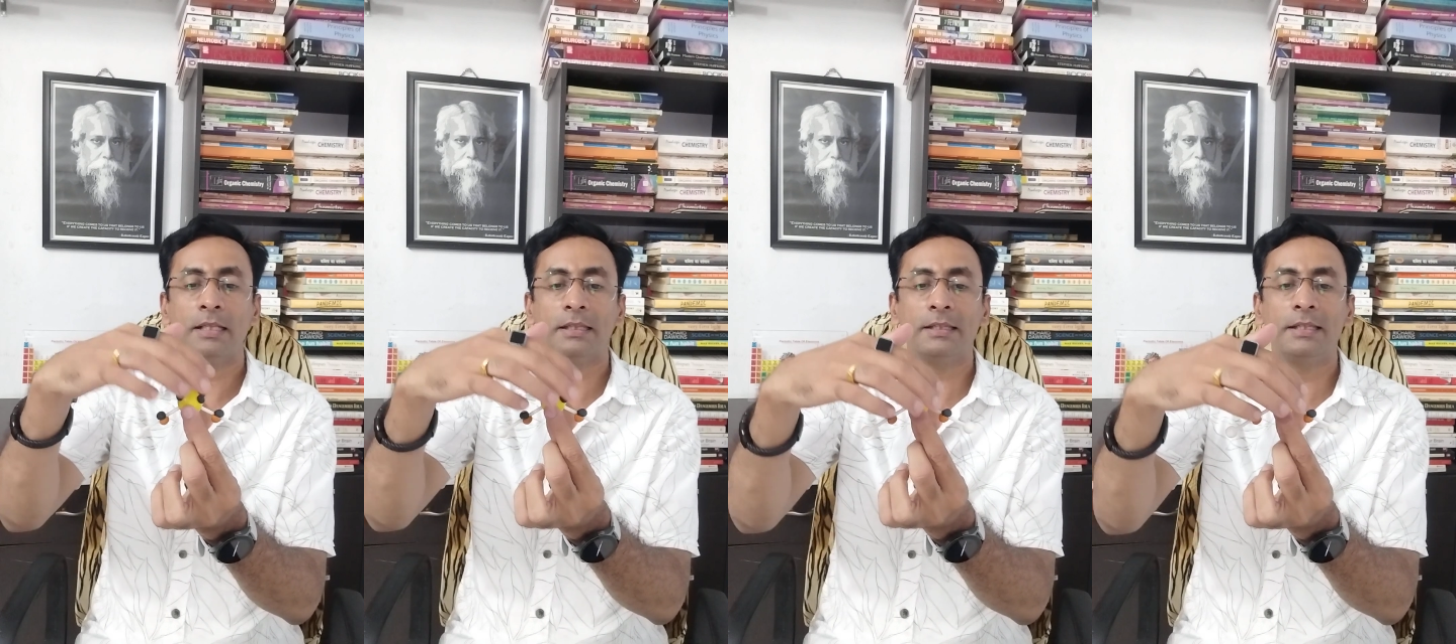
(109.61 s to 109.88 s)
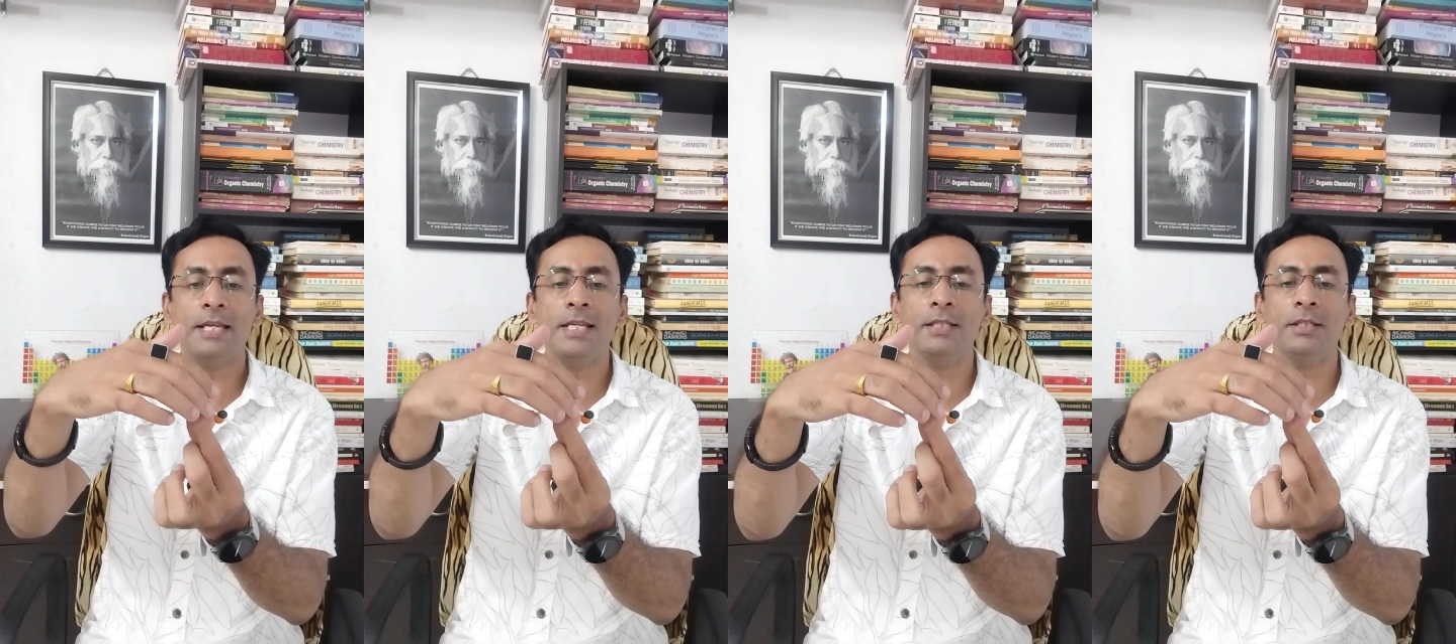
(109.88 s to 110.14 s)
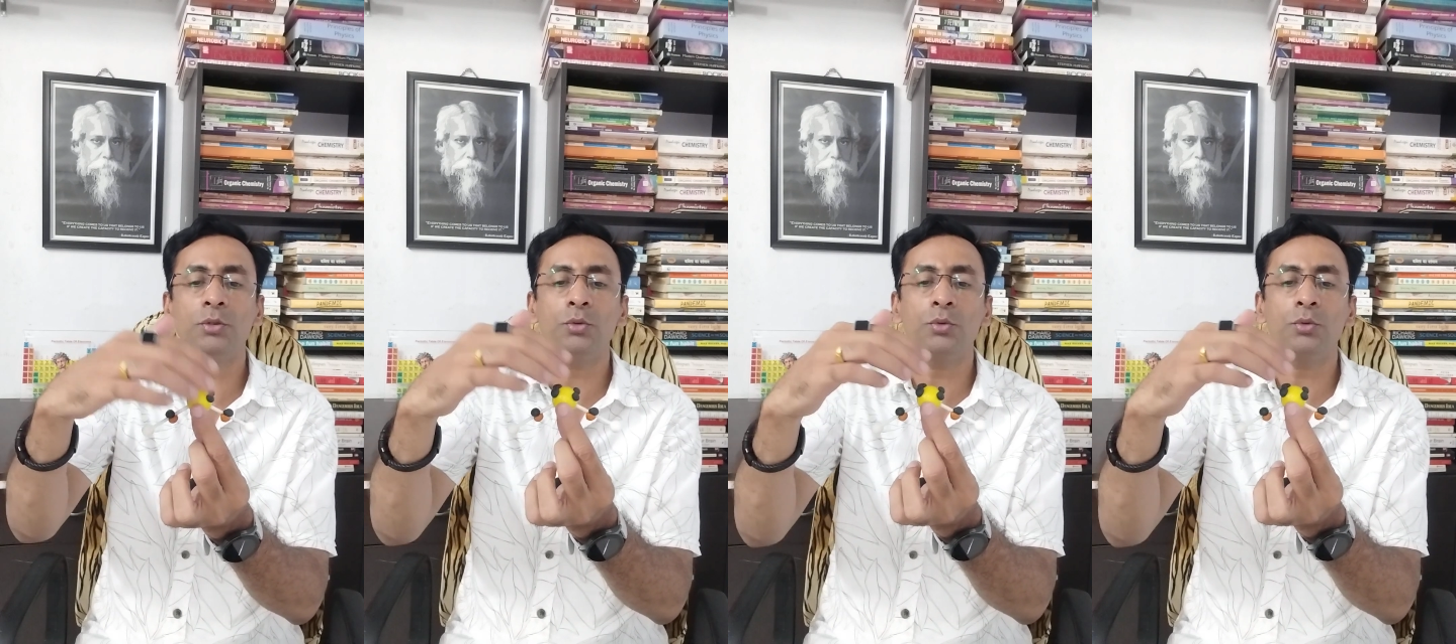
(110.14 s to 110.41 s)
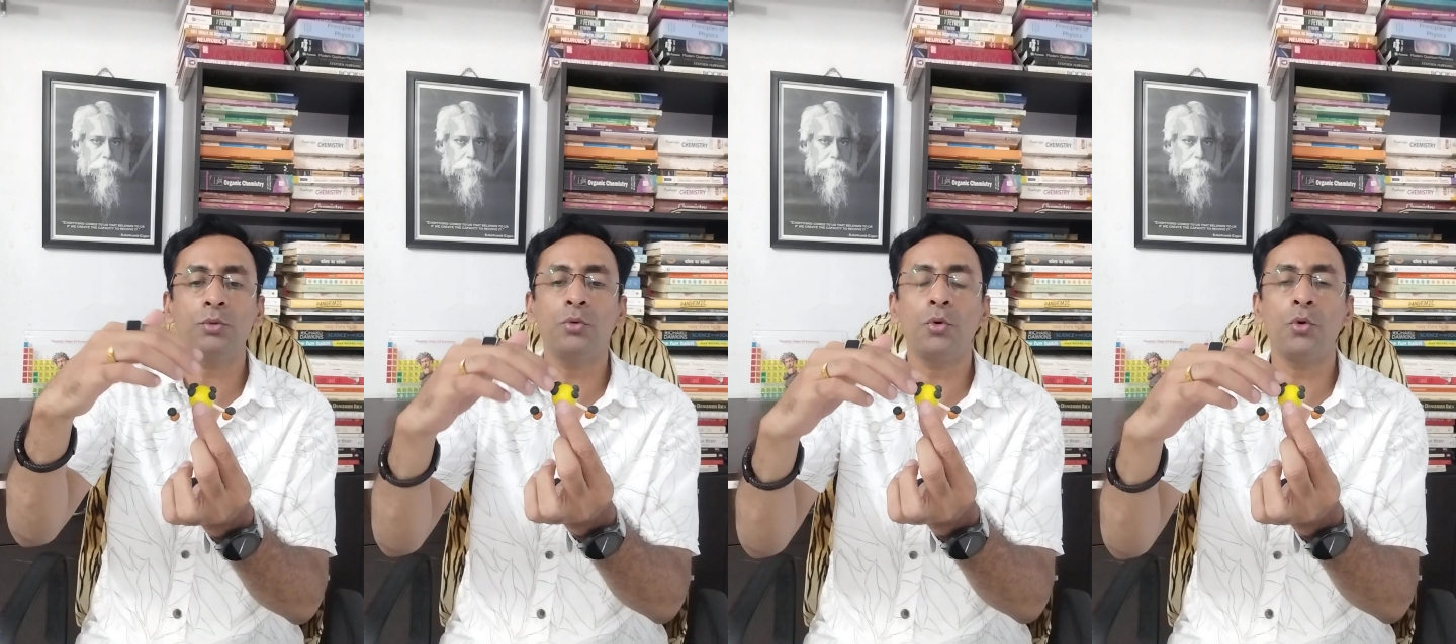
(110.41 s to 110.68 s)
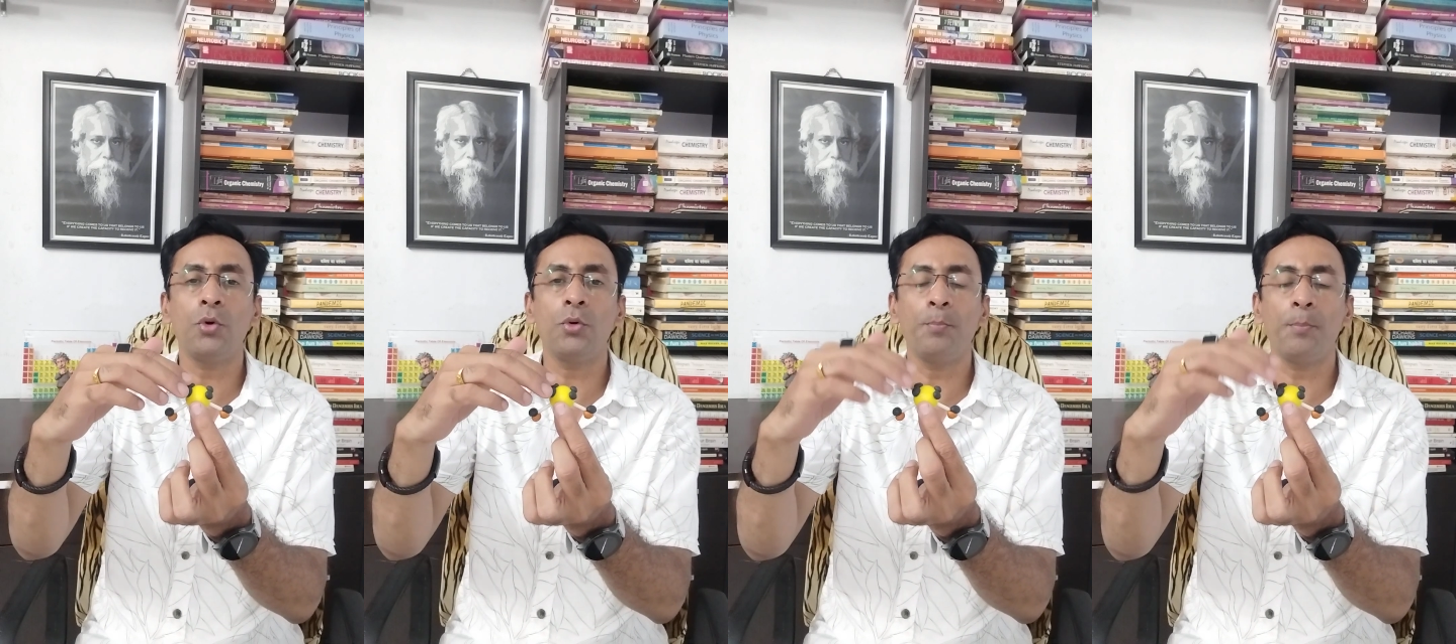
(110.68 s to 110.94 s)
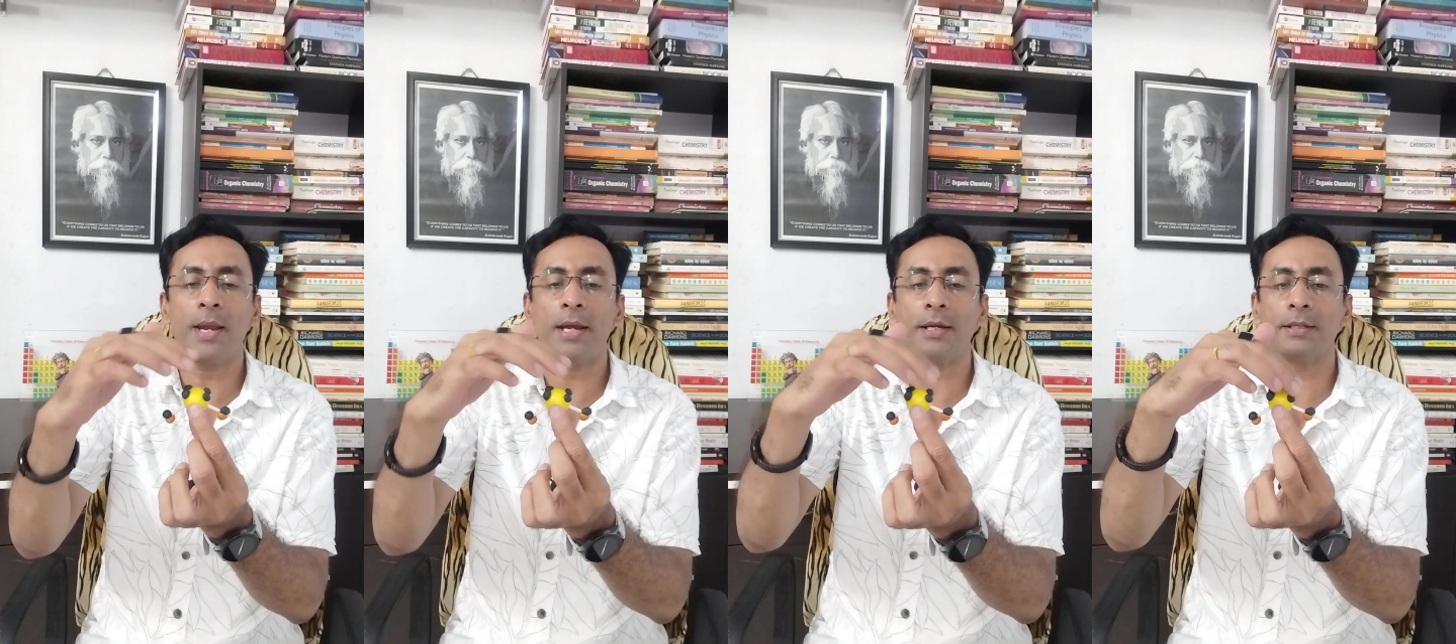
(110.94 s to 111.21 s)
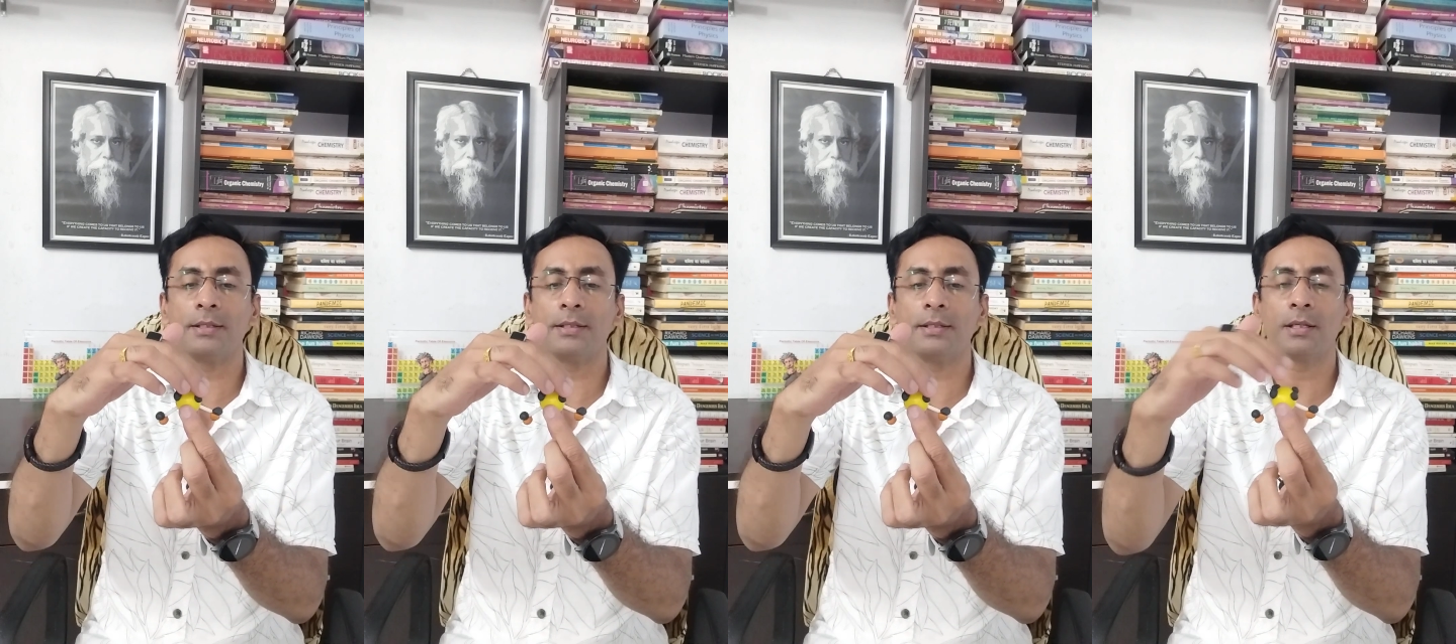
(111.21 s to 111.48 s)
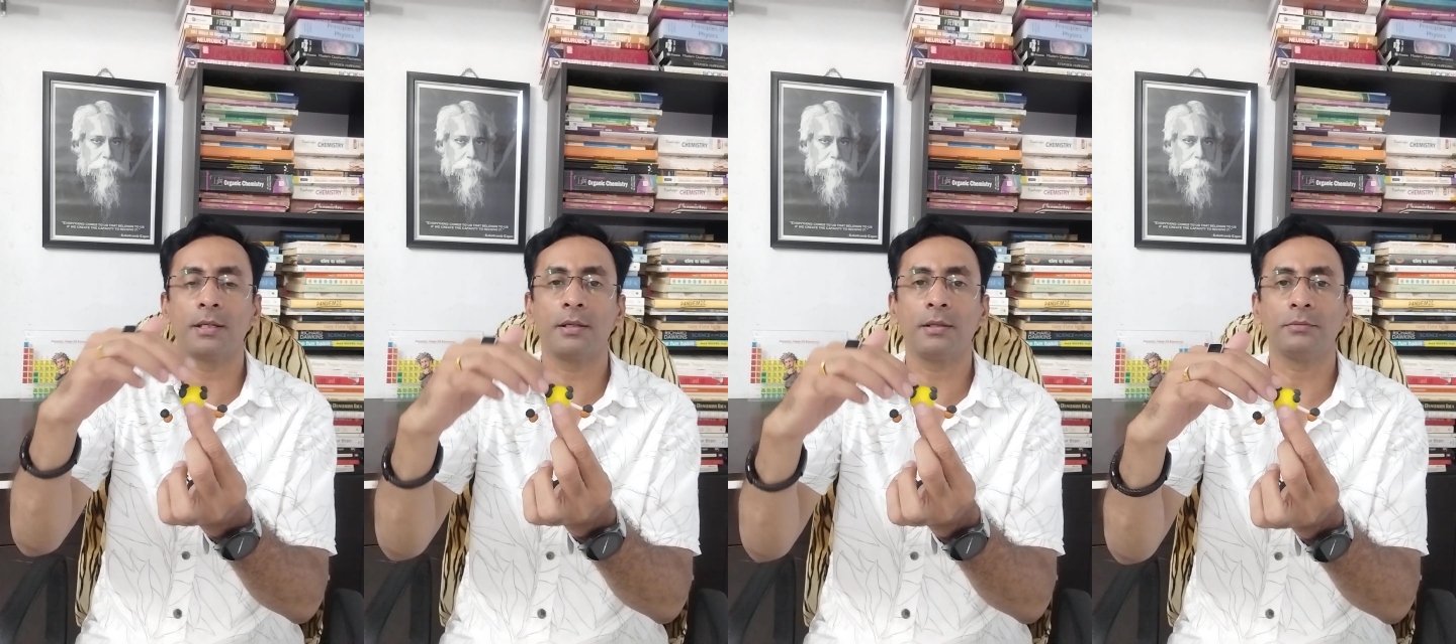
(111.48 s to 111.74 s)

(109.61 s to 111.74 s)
these 2 lone pairs